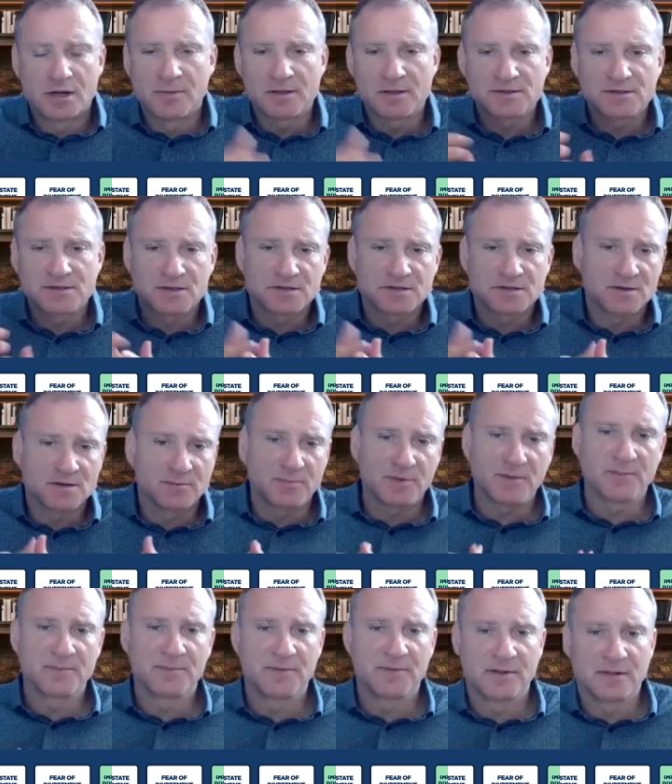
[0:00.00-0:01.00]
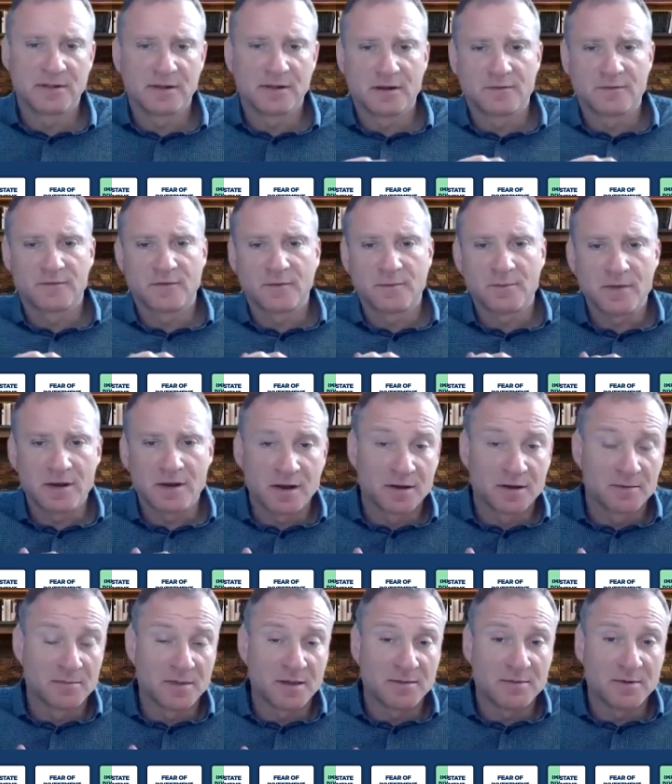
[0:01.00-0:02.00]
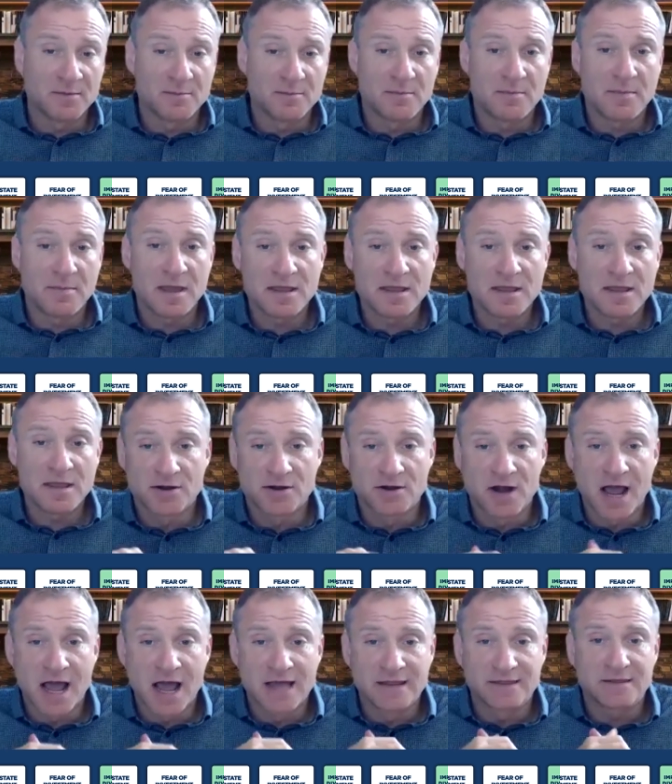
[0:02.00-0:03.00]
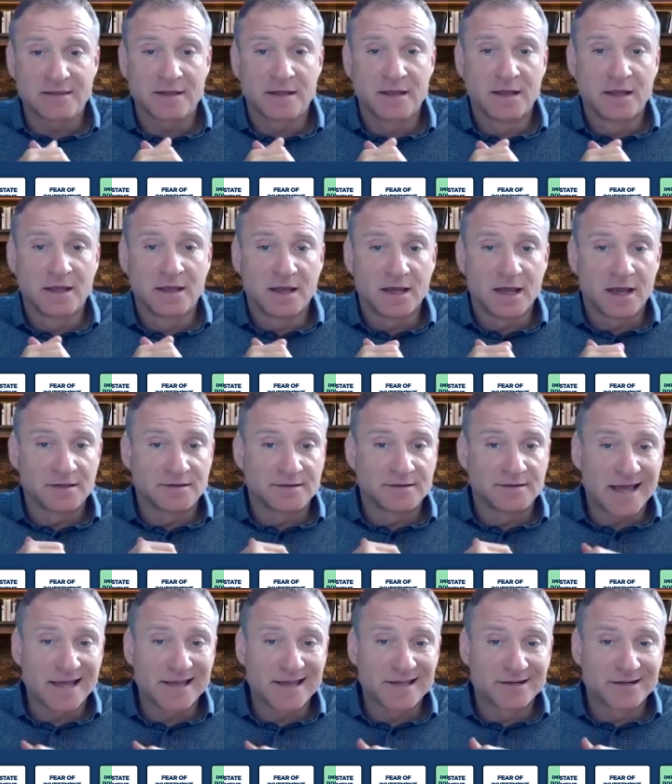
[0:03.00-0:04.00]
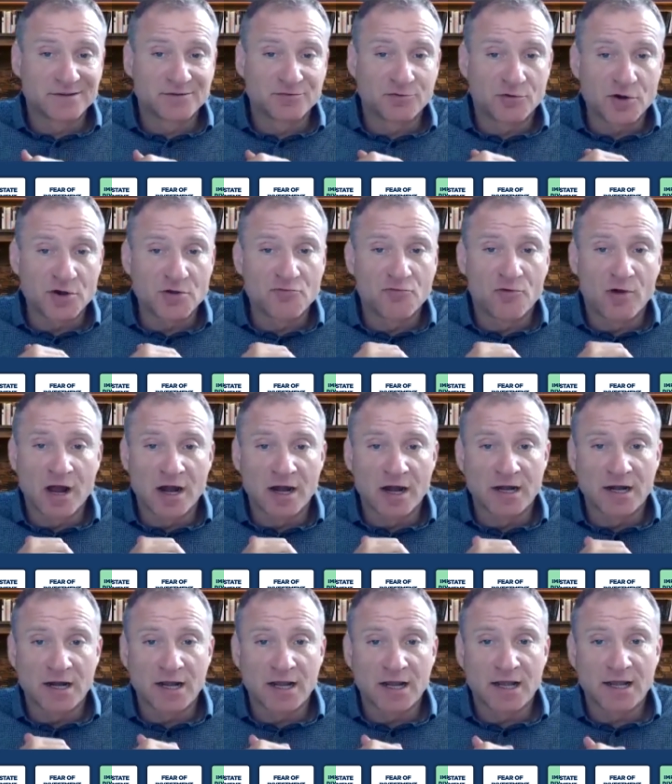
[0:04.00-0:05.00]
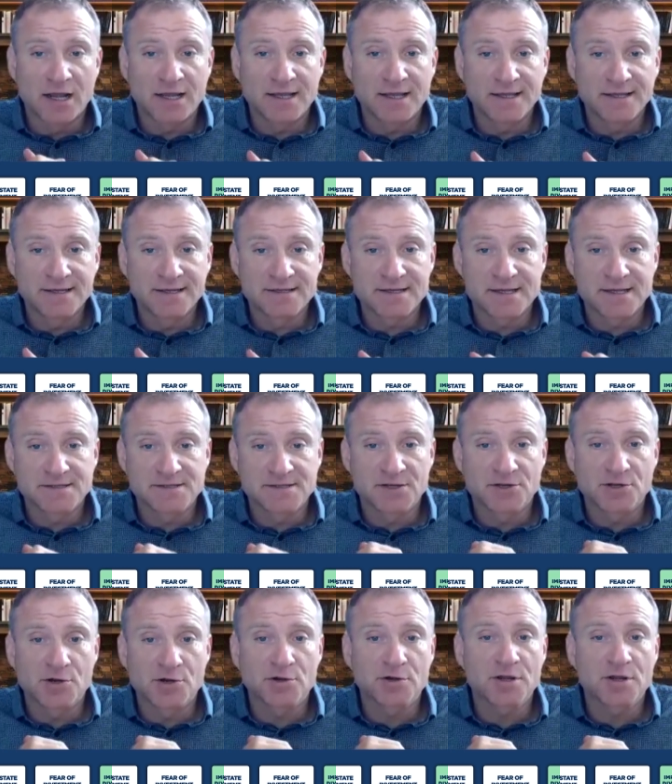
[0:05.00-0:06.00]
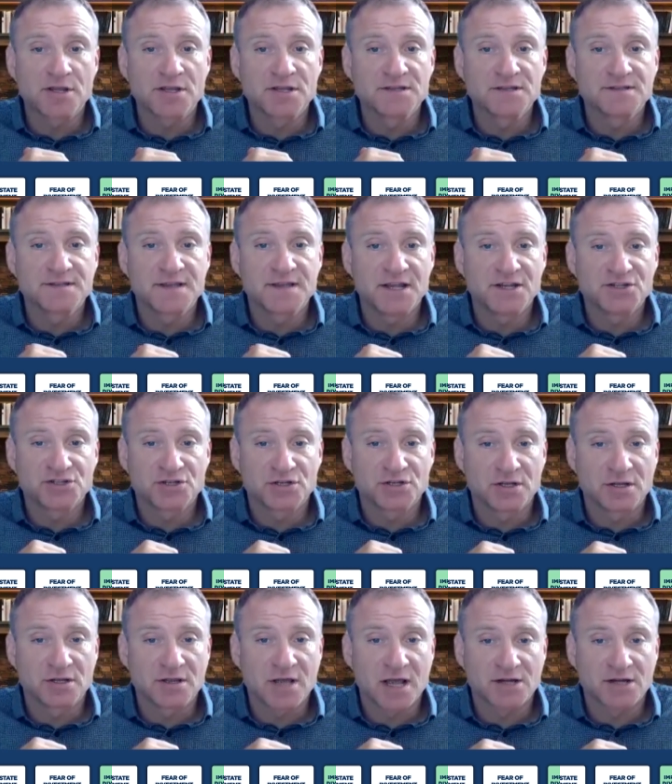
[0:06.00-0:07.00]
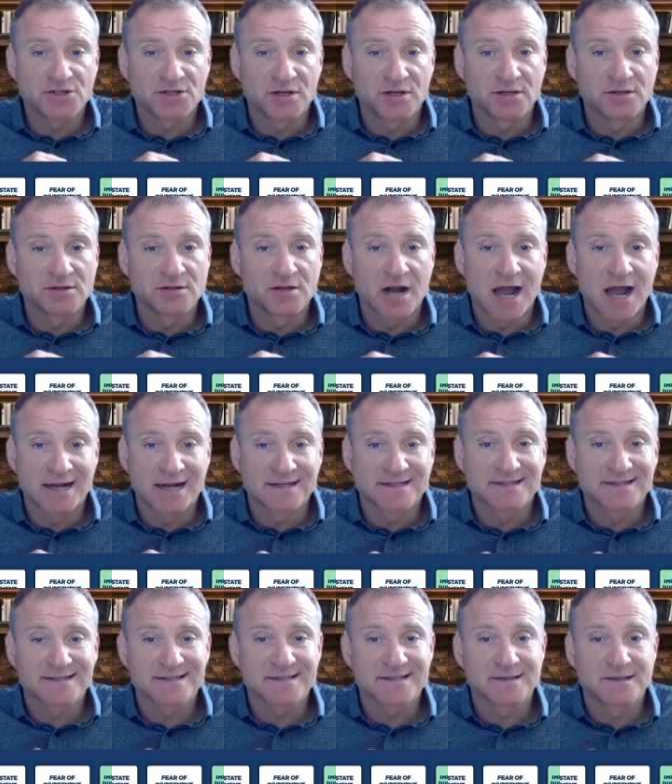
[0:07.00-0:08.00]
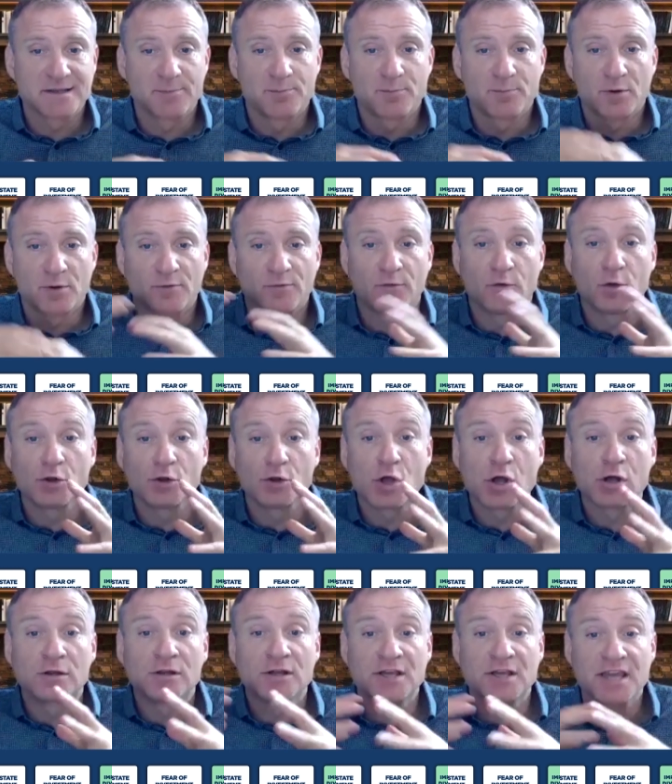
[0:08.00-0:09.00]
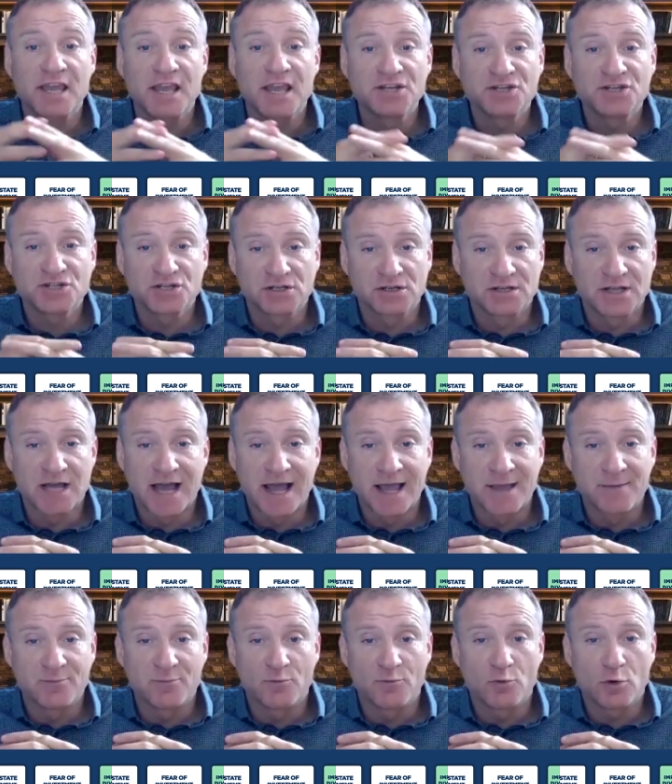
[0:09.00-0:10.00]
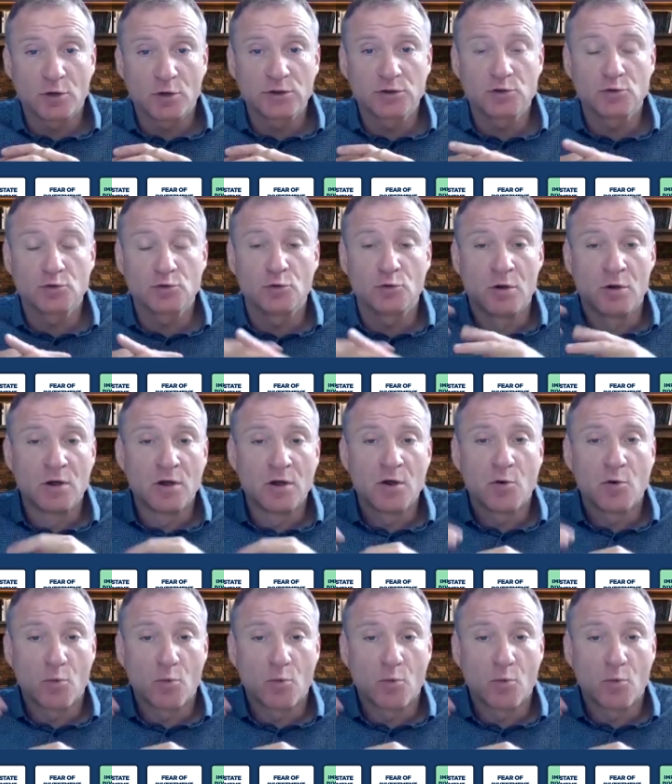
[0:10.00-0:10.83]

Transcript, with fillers: I mean, so some people are familiar, maybe many are not uh, Tiger 21 uh, is, is, an organization that actually tracks the portfolio allocation type. What do